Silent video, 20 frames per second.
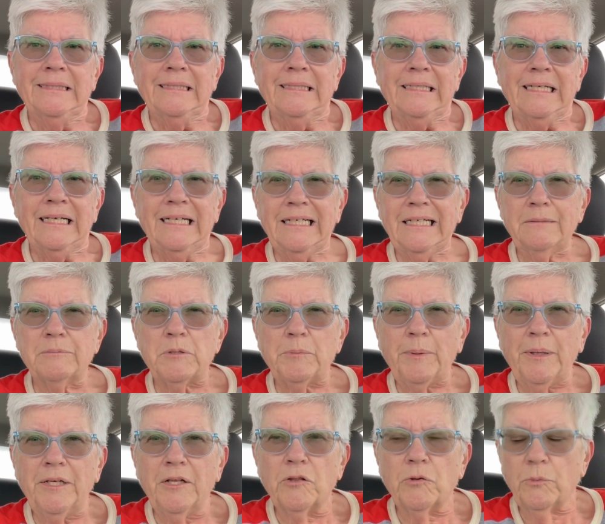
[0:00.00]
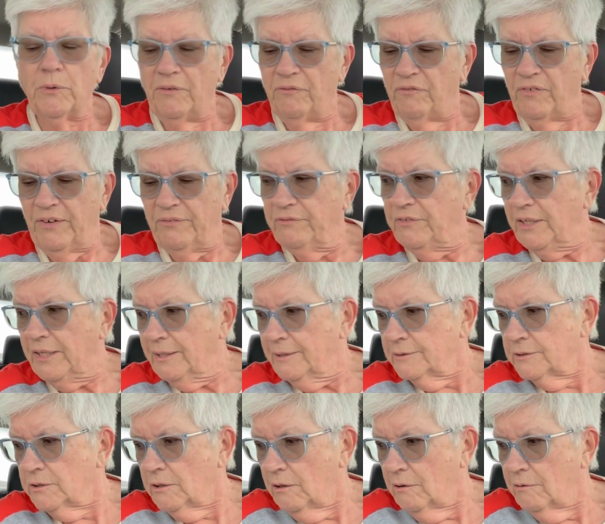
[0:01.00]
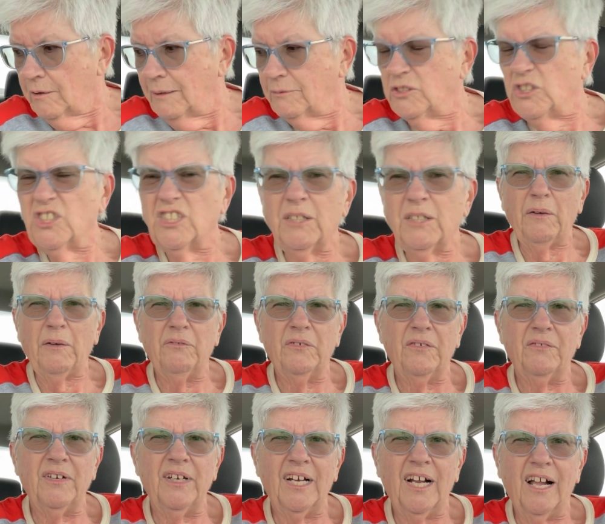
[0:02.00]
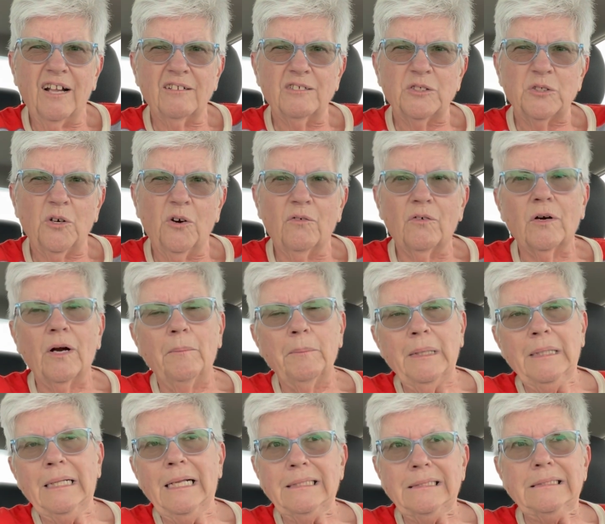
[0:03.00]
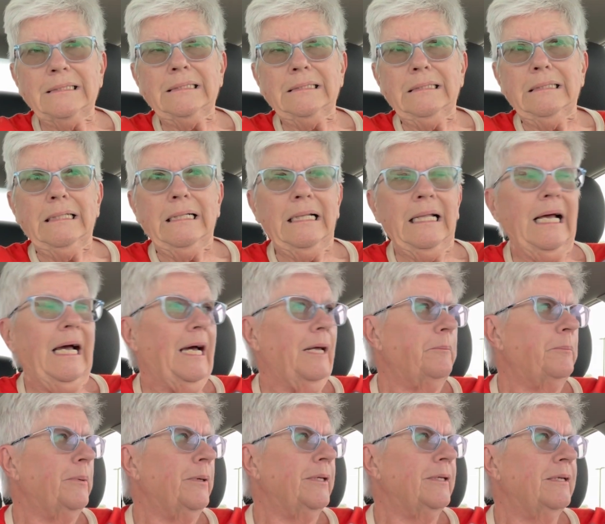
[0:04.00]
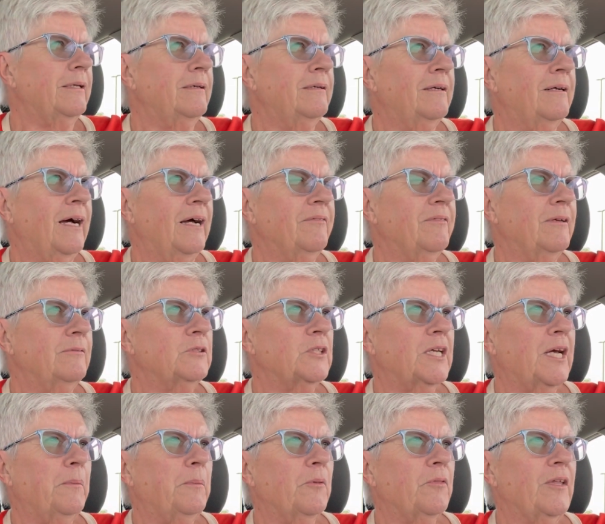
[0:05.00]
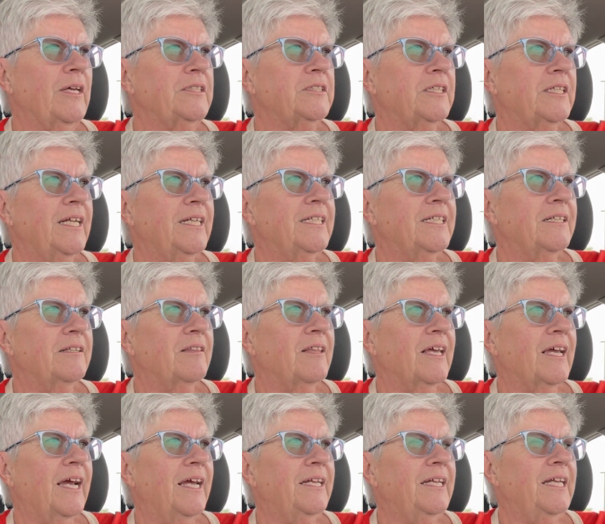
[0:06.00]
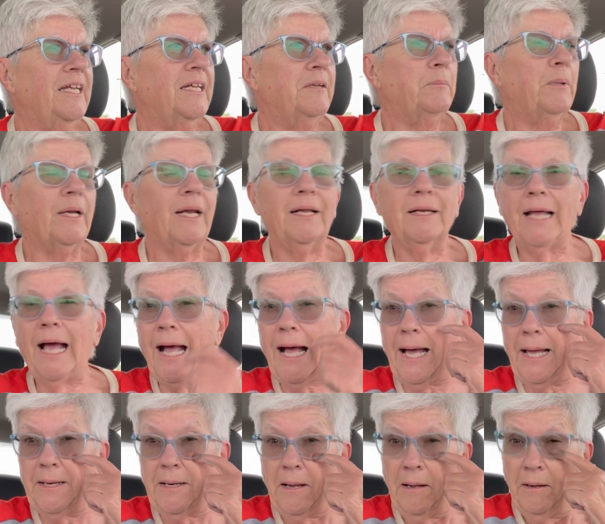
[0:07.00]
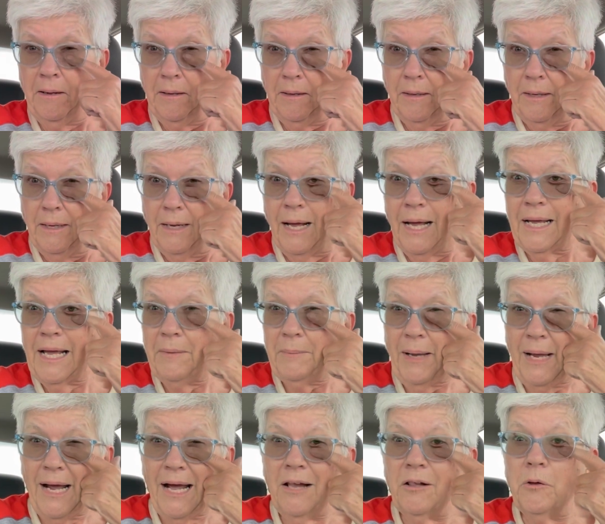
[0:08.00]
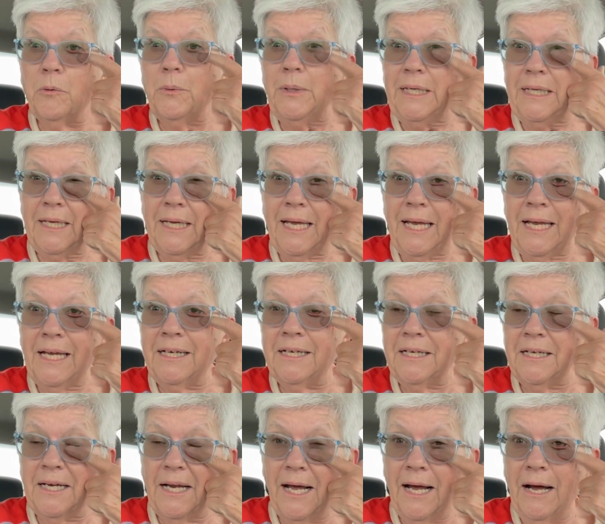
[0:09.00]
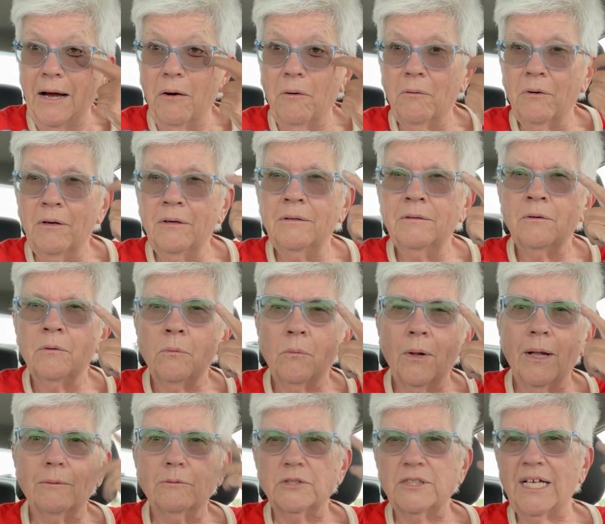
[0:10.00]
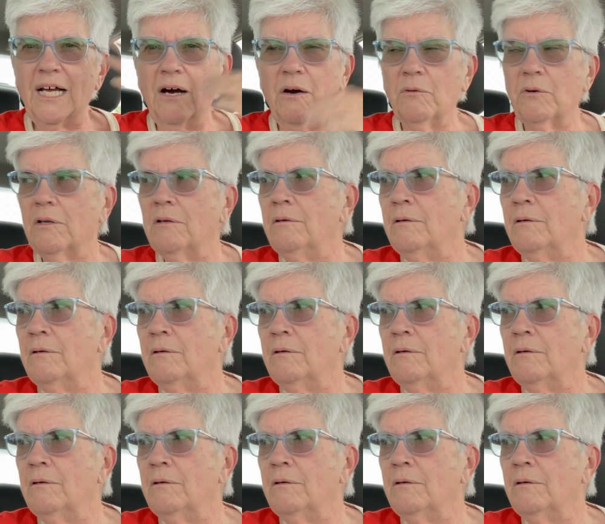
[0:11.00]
I ended up spending $350. So I was just $50 over. I mean, that's still a lot, but there was a couple things that I didn't think I needed, but I got my Halloween candy now while I was out.